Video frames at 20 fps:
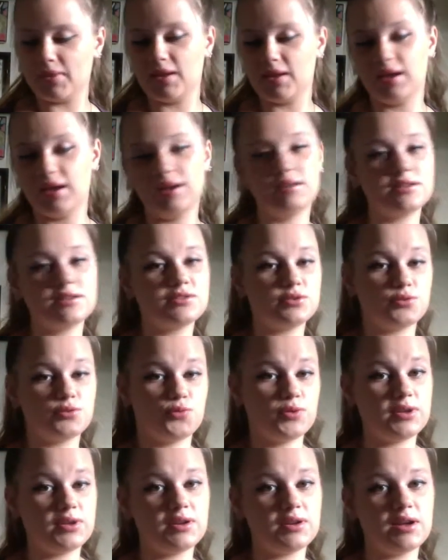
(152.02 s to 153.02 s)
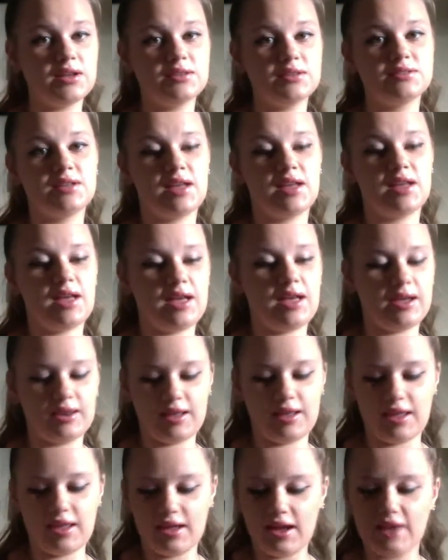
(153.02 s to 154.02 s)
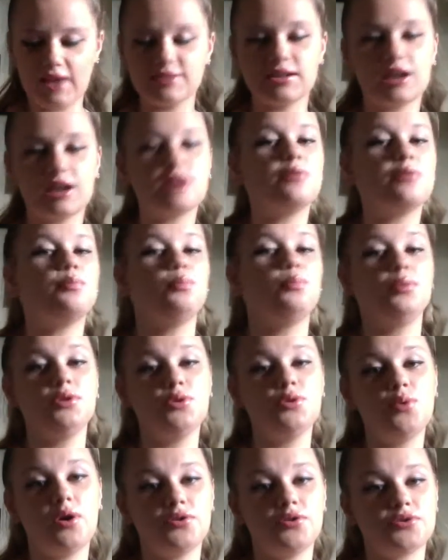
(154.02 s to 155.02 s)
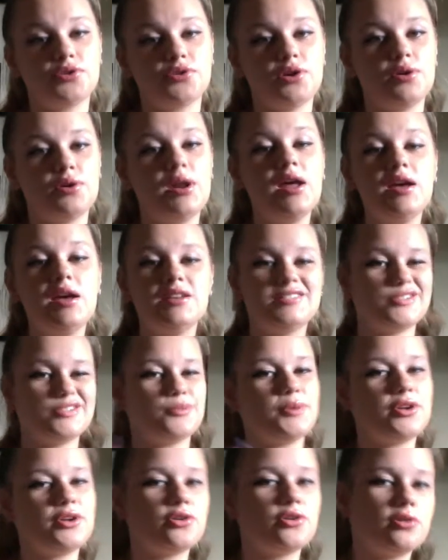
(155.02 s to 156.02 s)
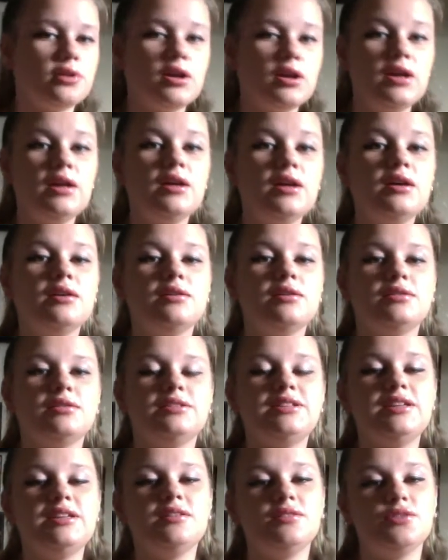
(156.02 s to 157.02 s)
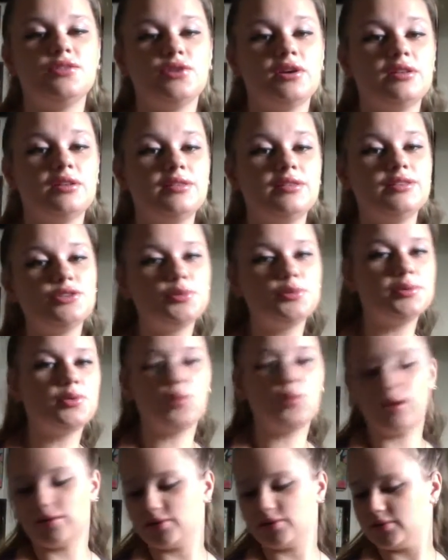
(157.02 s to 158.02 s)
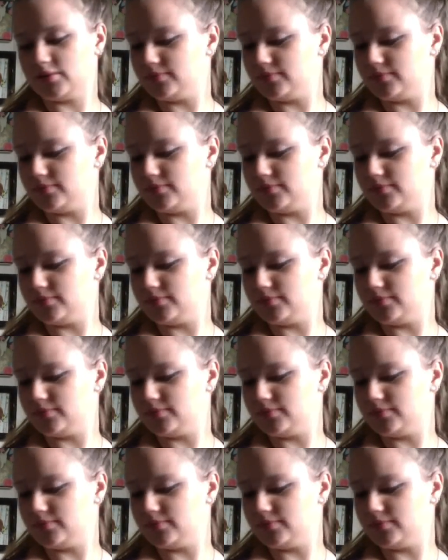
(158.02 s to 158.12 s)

It does look really nice, and it has kind of blue undertone, so it'll make your teeth look a little bit whiter.